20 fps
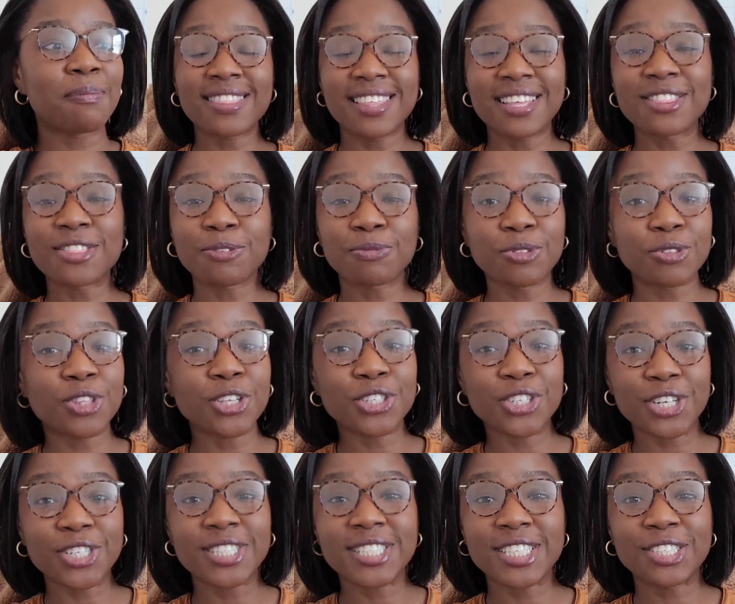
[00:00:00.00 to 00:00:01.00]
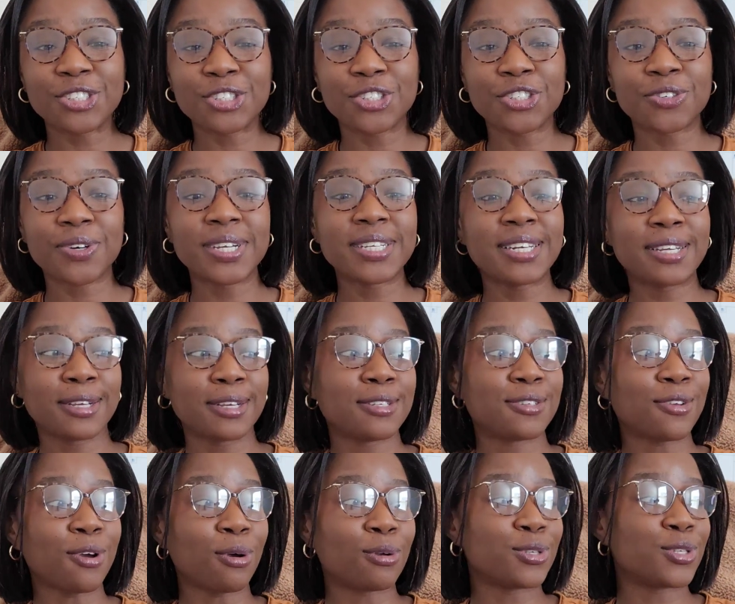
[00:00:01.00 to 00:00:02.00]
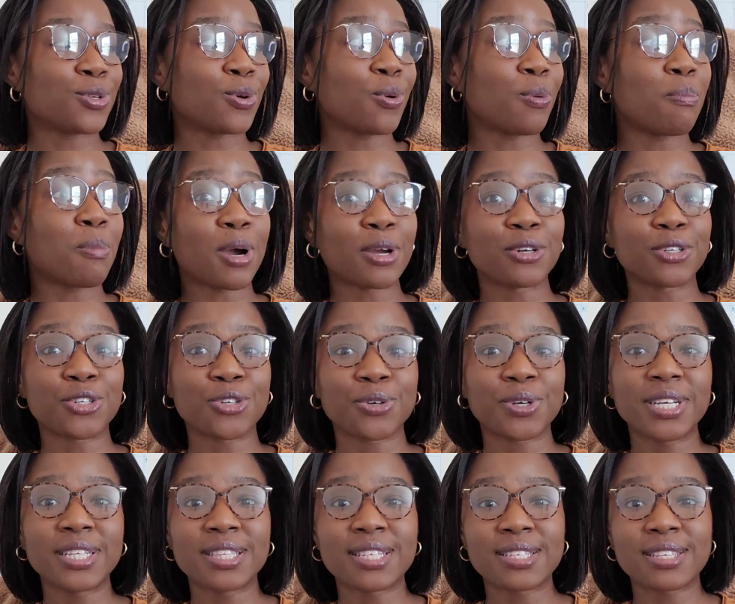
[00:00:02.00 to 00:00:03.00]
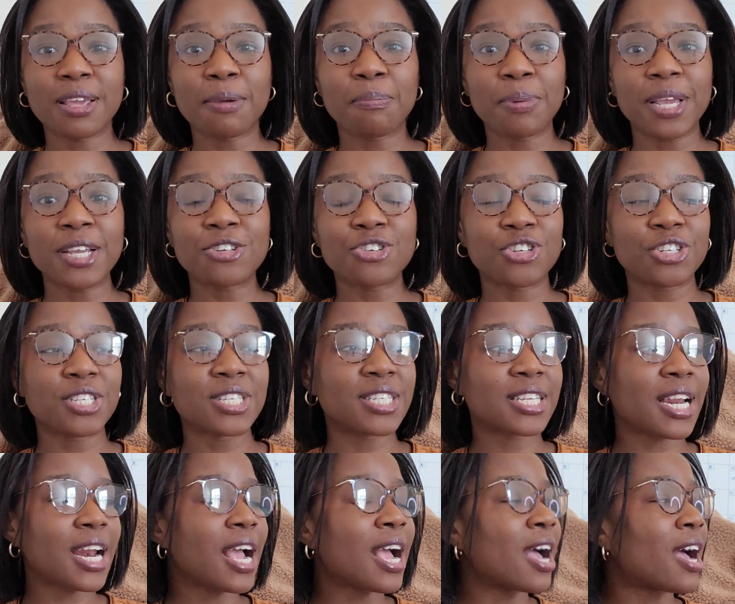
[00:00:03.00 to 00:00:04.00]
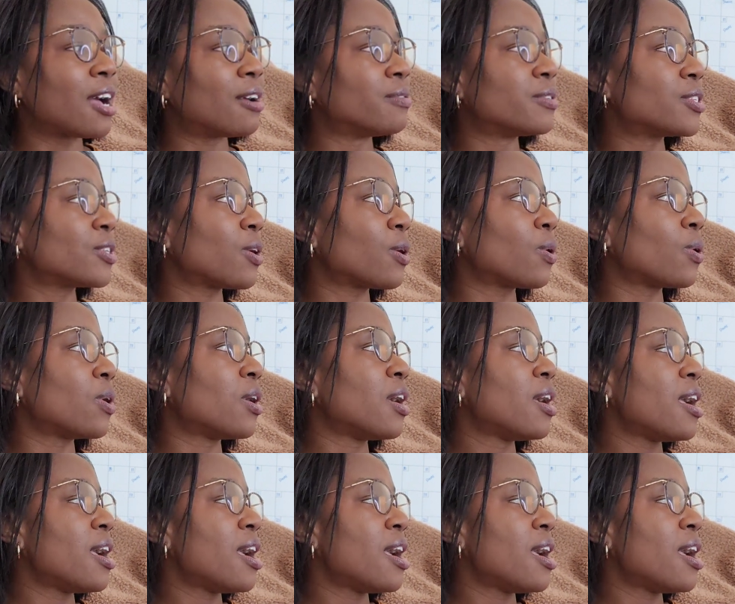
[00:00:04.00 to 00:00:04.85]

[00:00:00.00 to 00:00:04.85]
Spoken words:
I think the nurse that you're training is also monitoring the same patients that I have. So